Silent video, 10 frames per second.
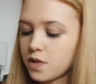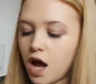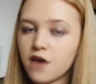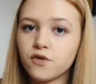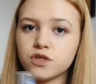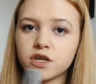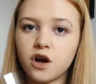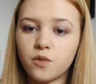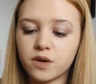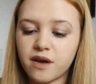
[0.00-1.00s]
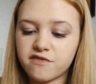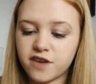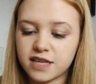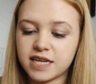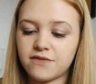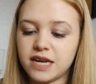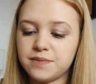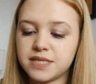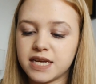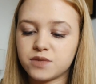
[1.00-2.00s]
I've also got one of my first ever
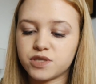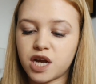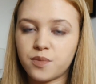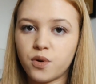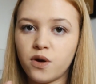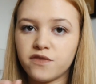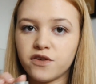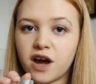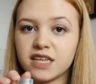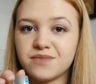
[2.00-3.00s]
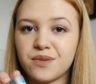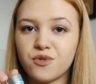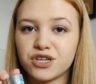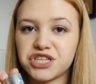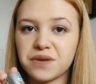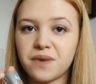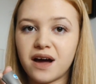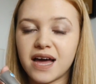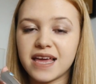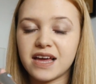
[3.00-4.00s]
lipsticks, which I bought. If you guys have been watching
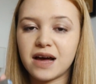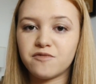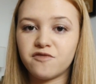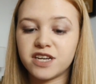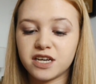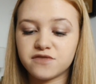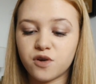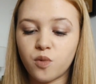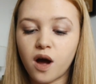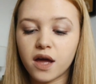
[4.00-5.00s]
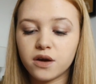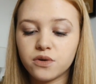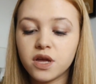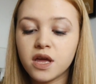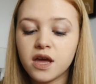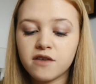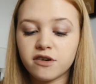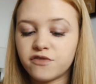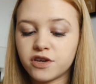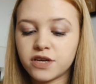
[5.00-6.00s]
my videos for a while, for
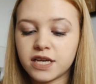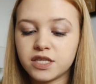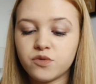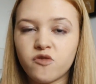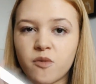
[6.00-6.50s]
a few years, you will